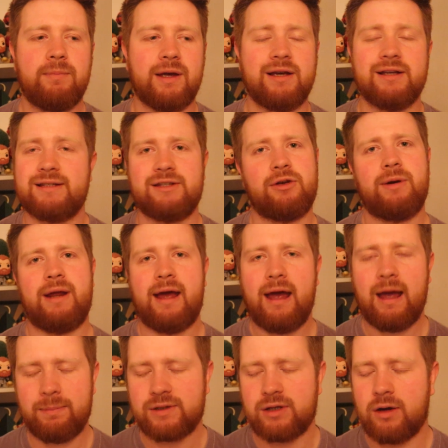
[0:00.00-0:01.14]
because there's only 8
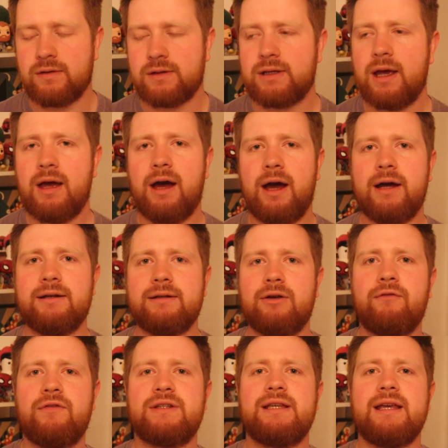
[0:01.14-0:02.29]
episodes, and
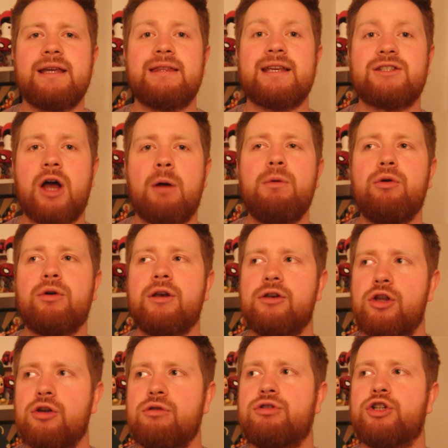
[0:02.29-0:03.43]
obviously this time we already
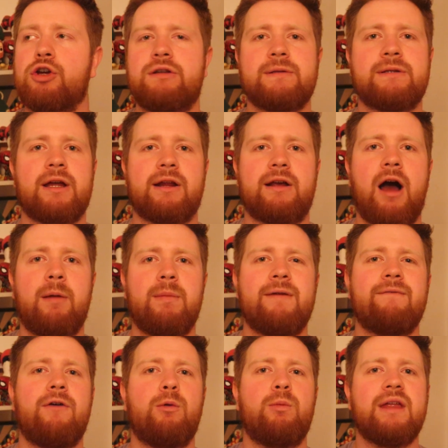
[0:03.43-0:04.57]
knew Shooty was going to kind of be
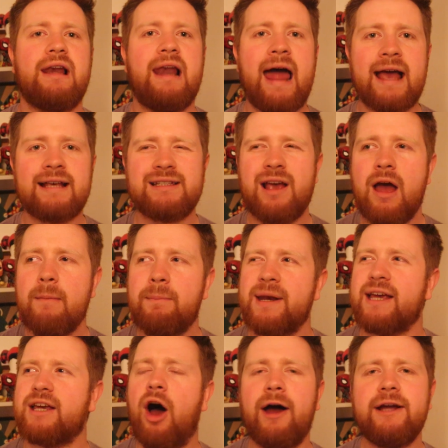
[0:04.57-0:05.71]
involved with it less, but
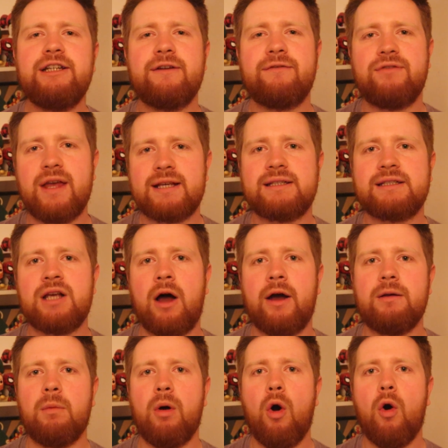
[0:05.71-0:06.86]
it kind of this
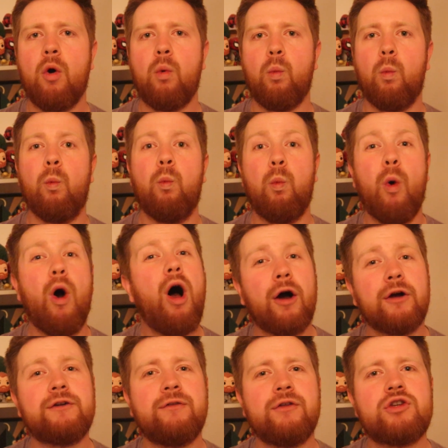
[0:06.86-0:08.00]
time
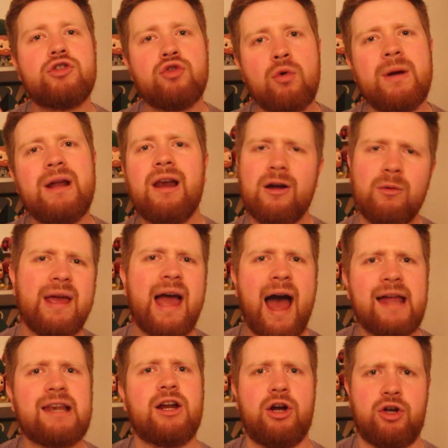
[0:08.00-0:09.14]
worked for the story. Like, we
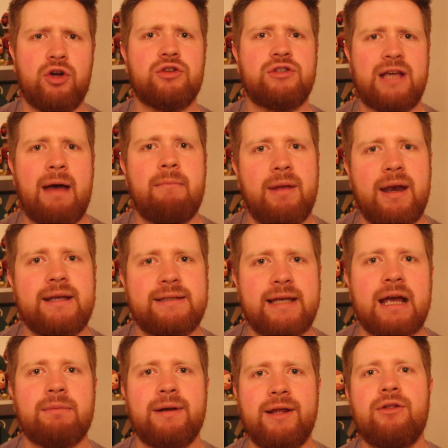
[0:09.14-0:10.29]
had like a good 10-minute
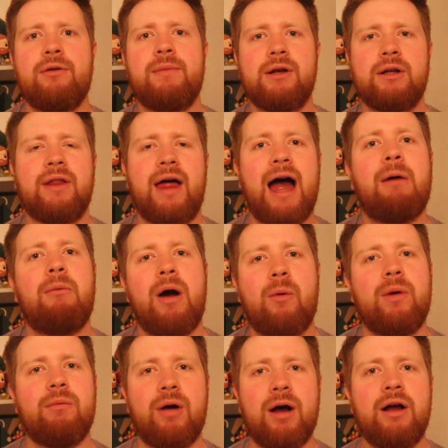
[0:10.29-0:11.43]
segment in the middle there where
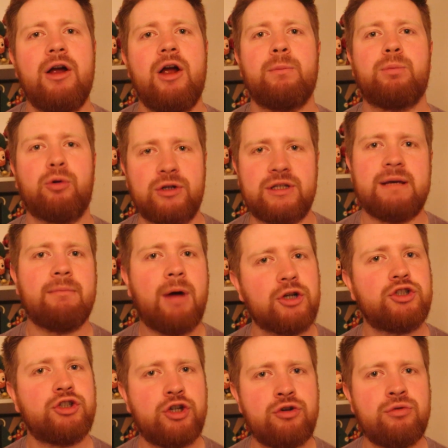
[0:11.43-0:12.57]
we were pretty
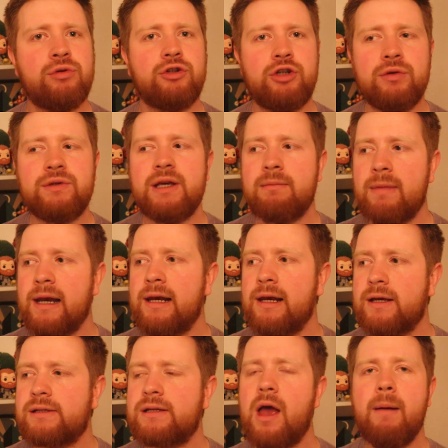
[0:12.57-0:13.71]
much Shooty and
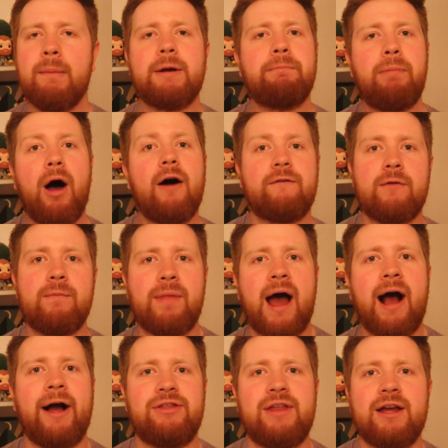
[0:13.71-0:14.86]
Milliless, but apart from
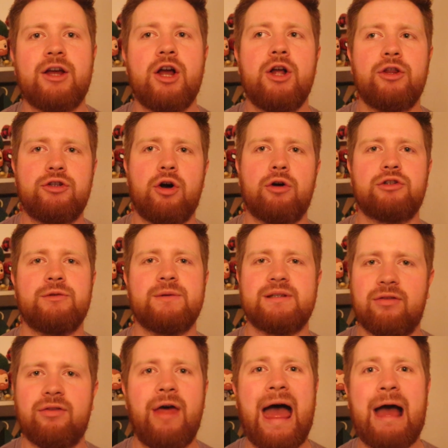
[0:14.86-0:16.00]
that, I think the Doctor
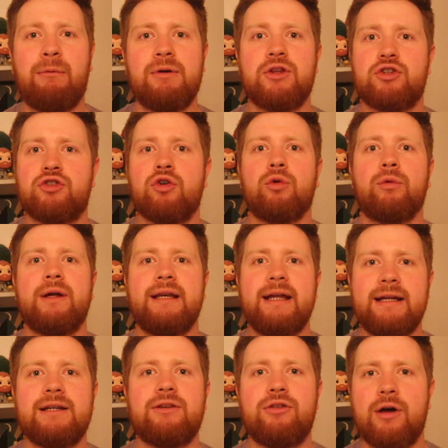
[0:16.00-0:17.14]
was there when the story
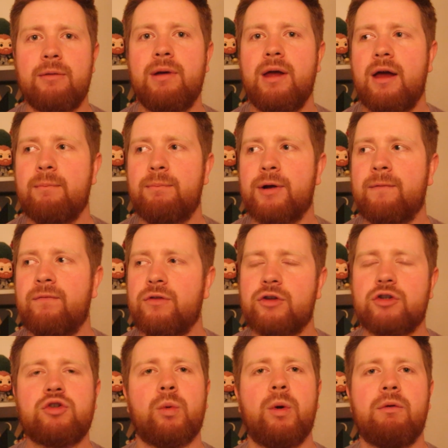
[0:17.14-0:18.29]
needed them, but
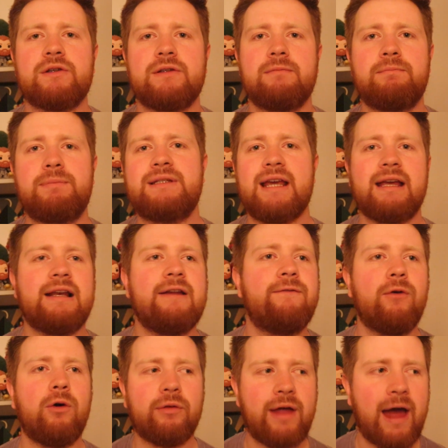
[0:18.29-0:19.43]
the story wasn't particularly
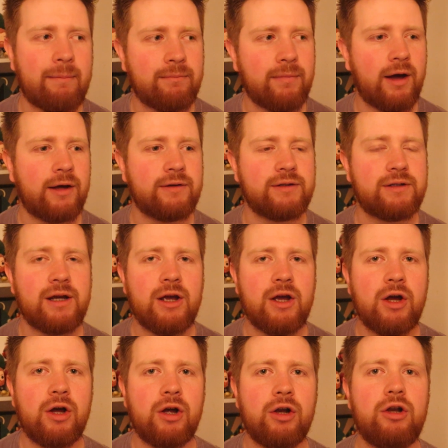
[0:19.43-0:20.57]
for them. And
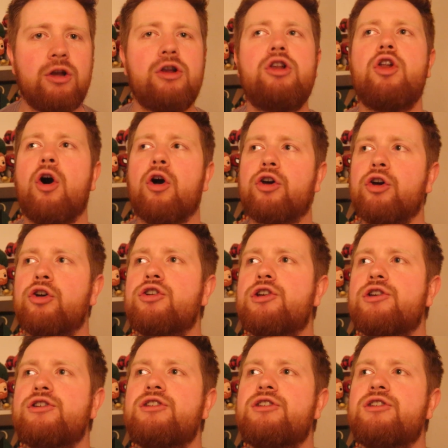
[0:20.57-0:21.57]
look,